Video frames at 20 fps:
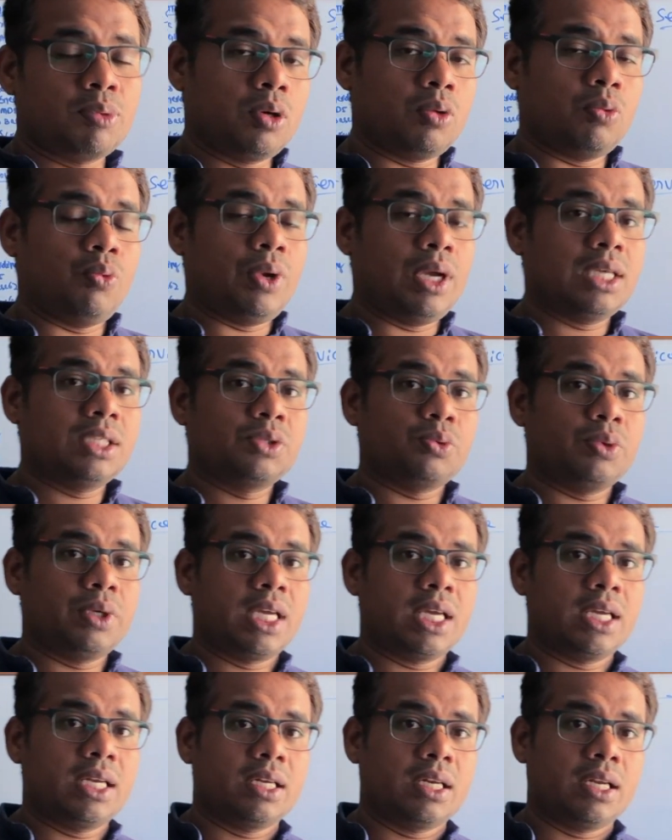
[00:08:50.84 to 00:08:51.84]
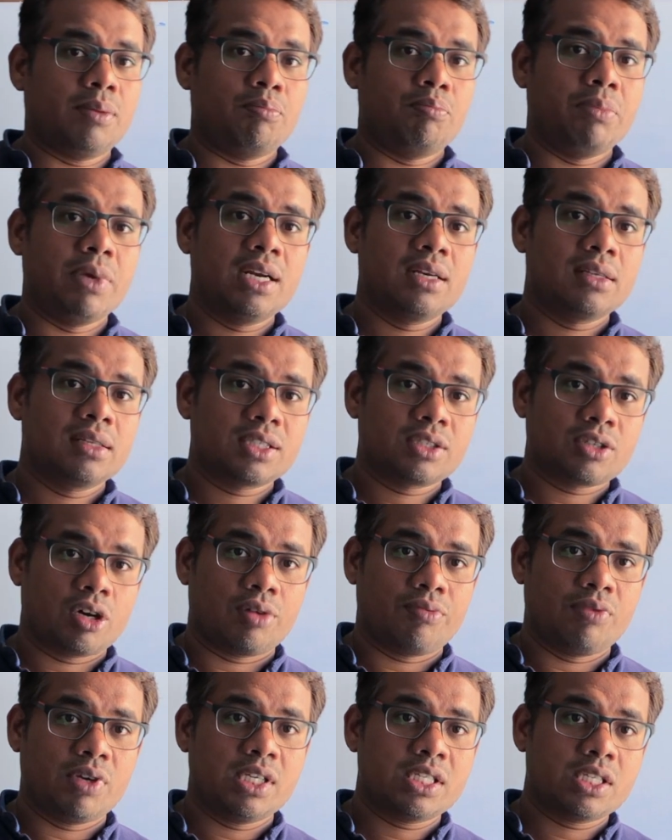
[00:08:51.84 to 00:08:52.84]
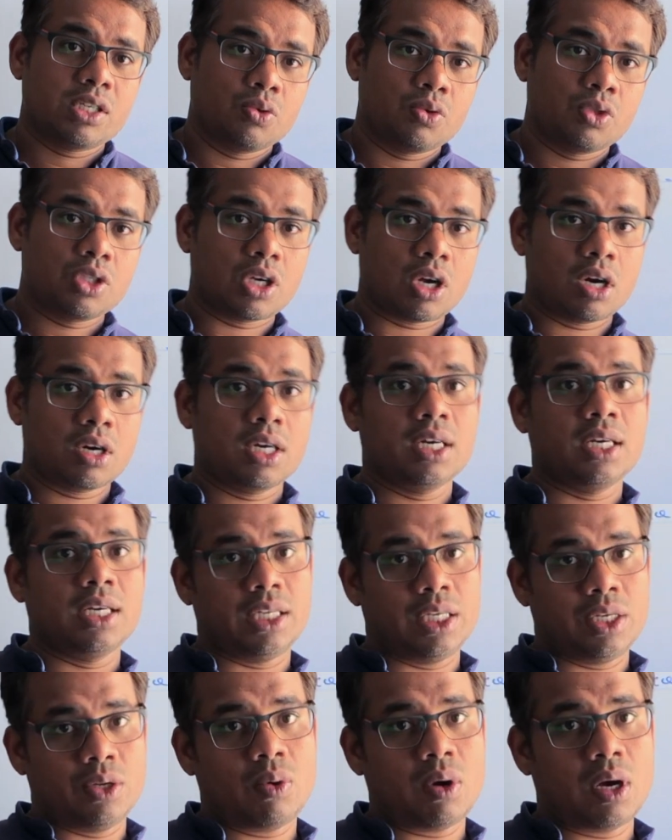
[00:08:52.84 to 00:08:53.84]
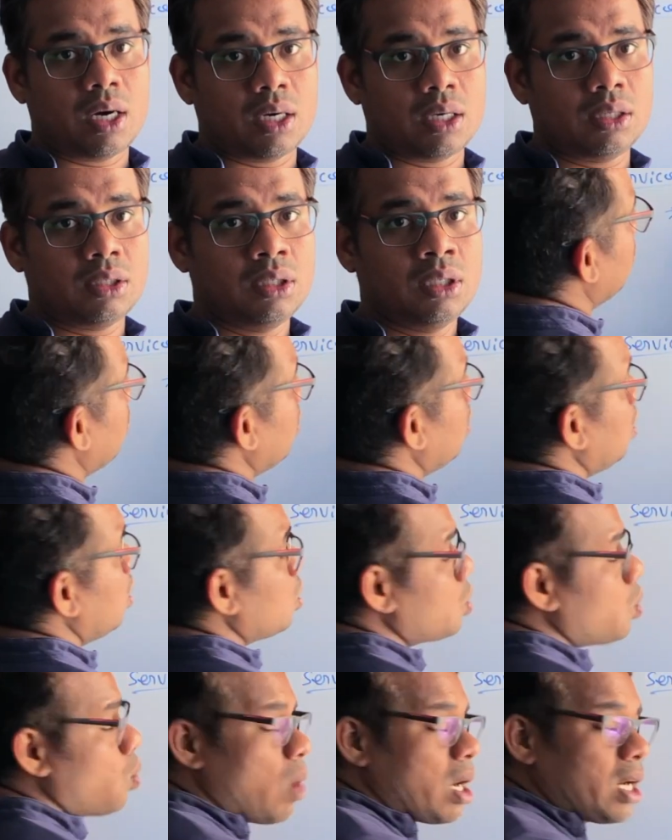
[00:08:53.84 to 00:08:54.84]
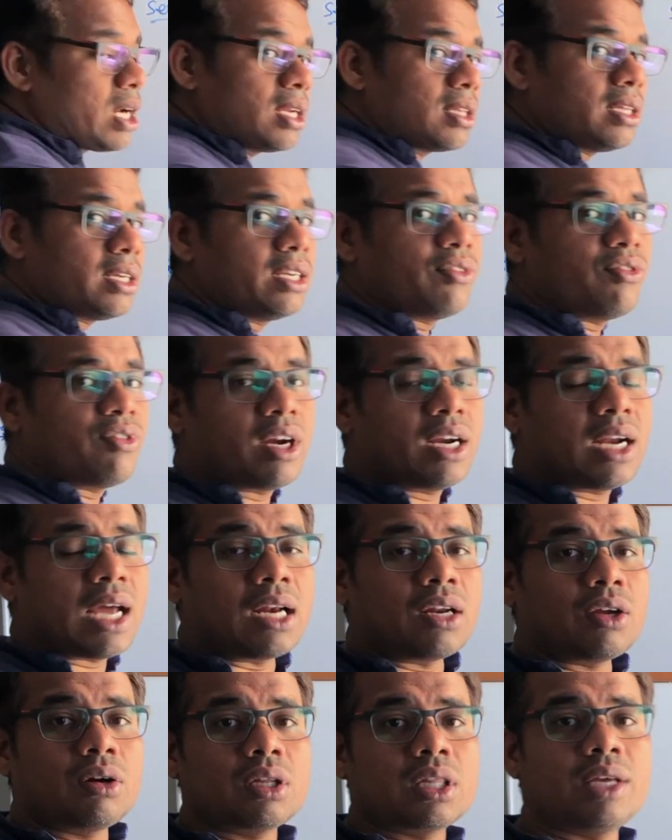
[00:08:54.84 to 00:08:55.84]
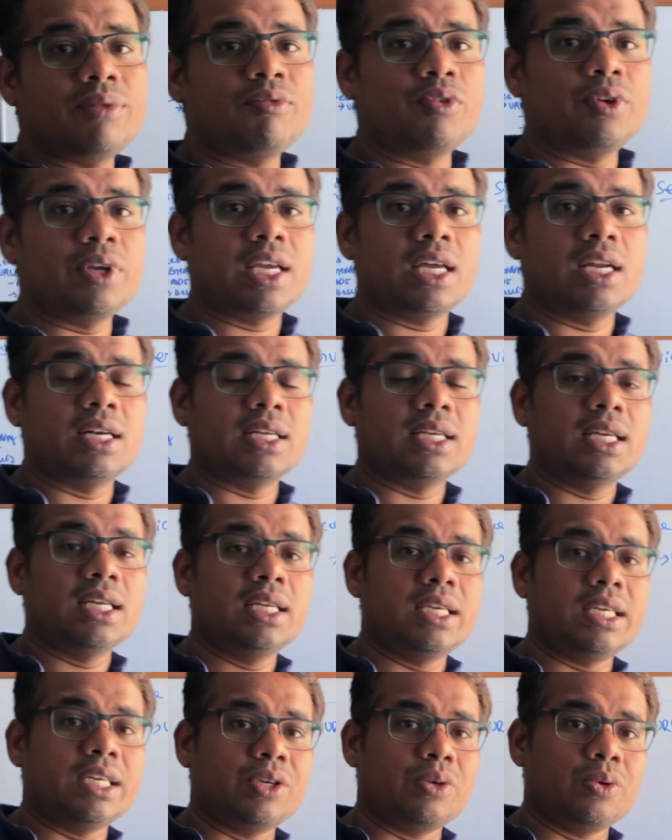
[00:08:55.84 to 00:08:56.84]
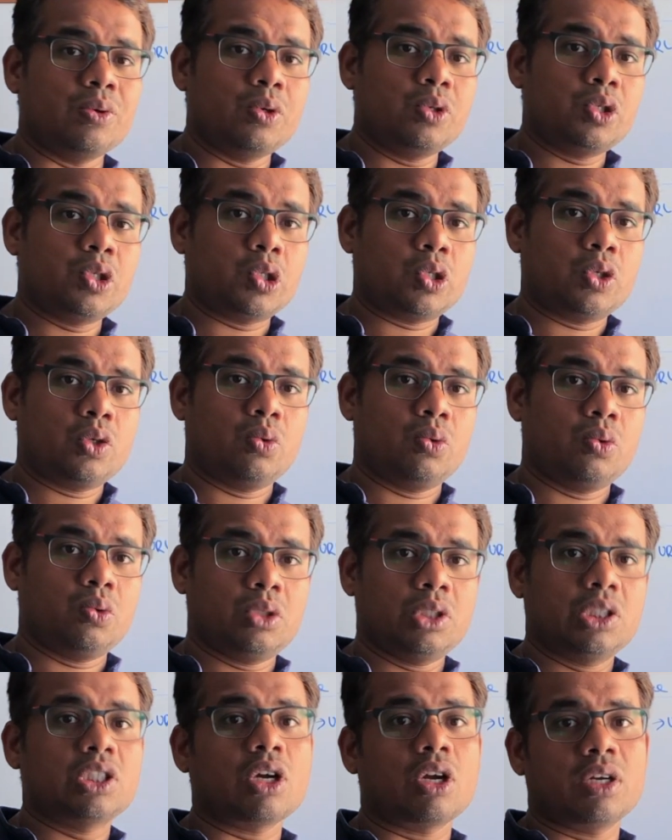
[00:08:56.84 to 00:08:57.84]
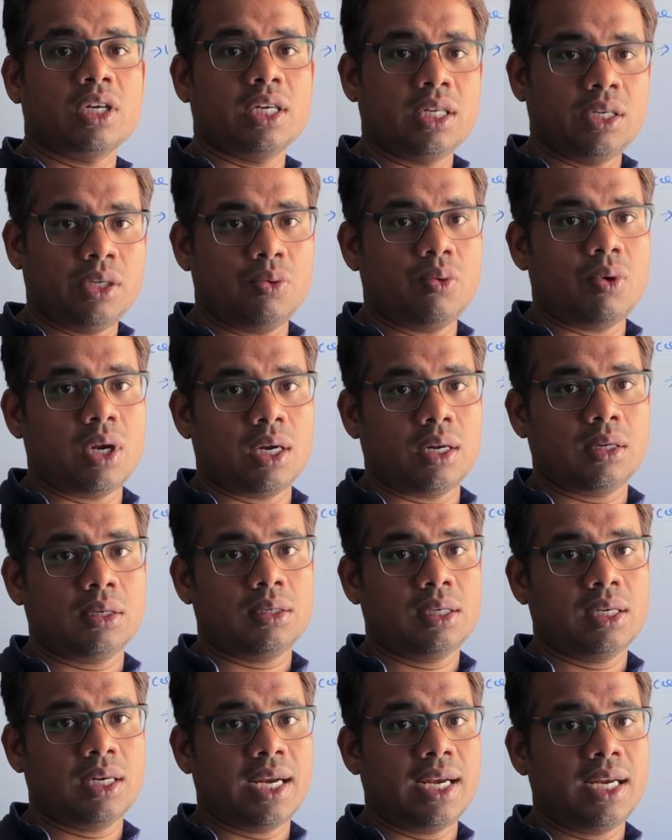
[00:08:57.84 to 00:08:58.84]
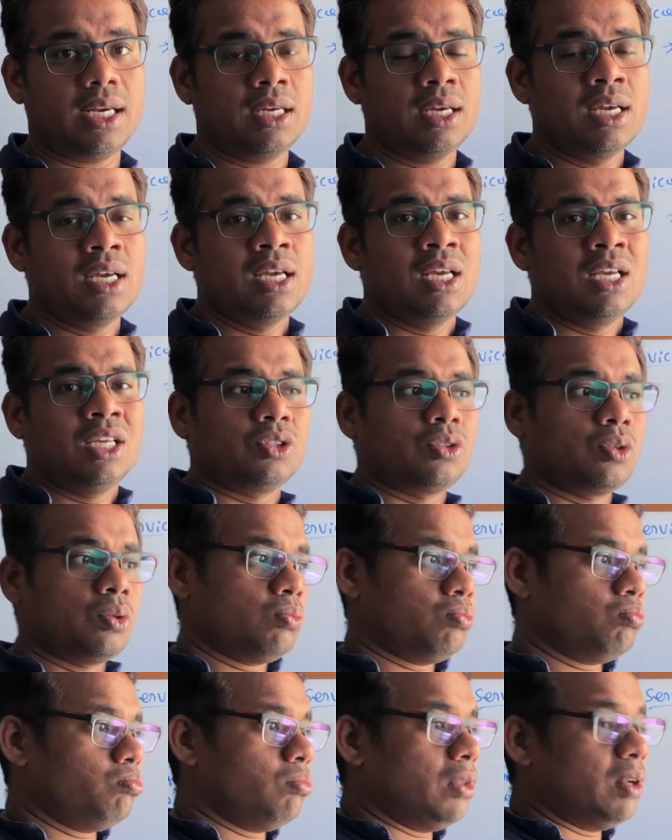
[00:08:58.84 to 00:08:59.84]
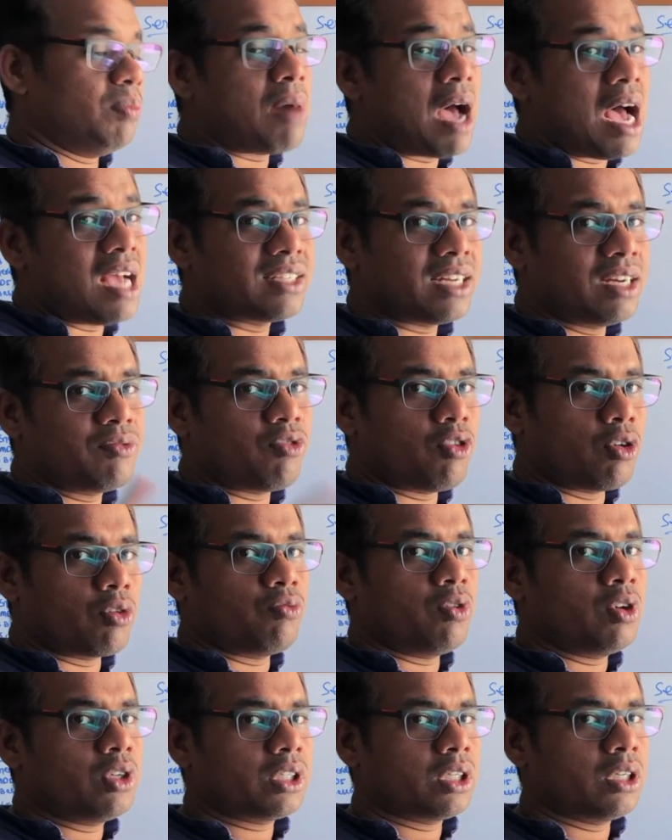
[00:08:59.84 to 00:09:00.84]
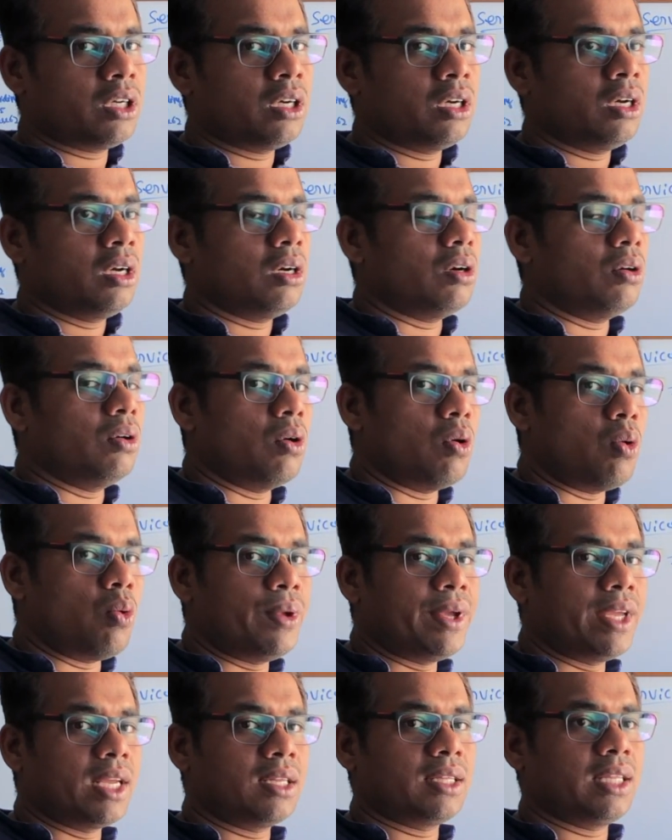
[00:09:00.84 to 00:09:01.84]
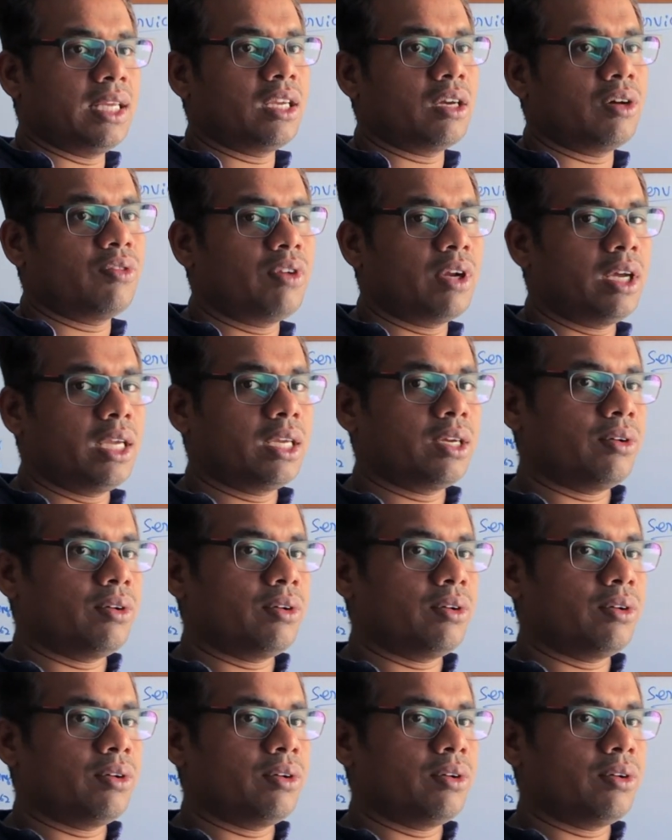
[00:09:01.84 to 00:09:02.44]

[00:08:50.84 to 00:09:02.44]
ways we can build the service to shorten URL. So what are the different algorithms we can really use to shorten URL, right? So first and foremost, we can think of like,